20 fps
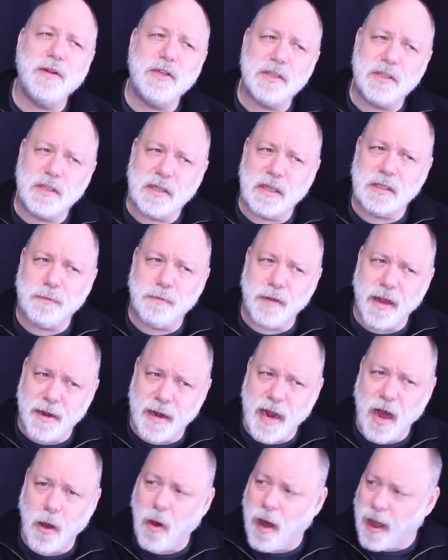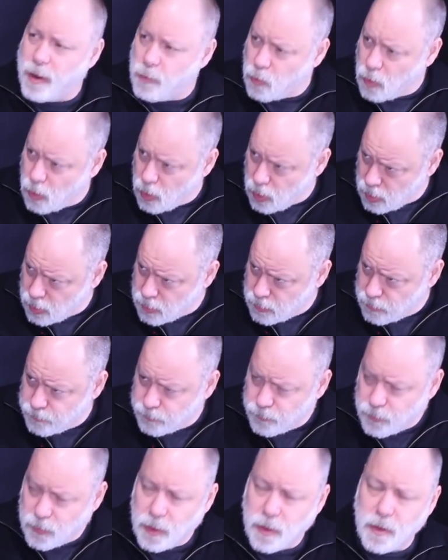let me just explain how I work,
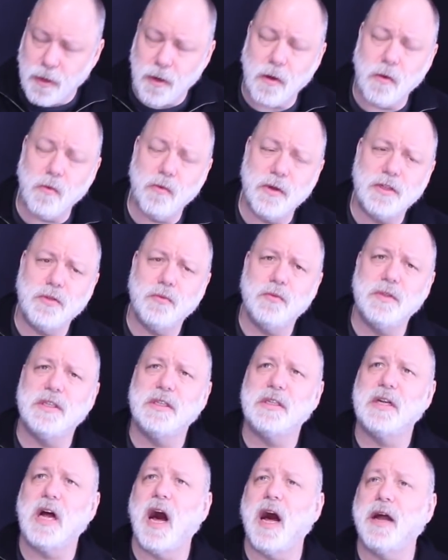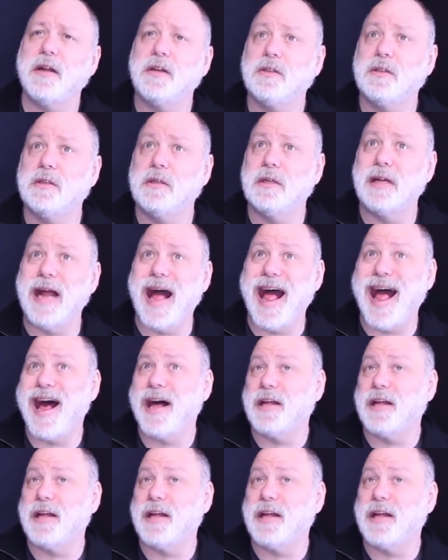which was not,